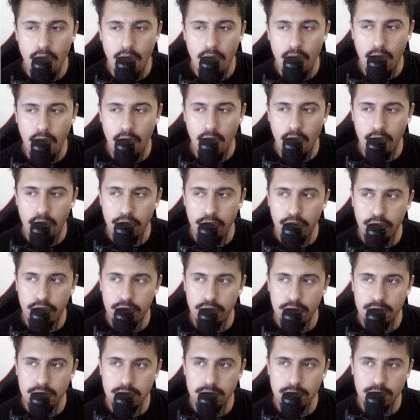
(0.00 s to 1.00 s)

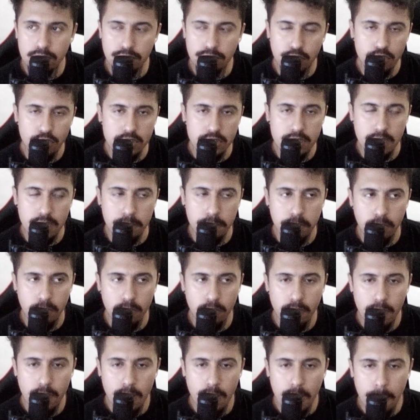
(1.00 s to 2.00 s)
of, for example,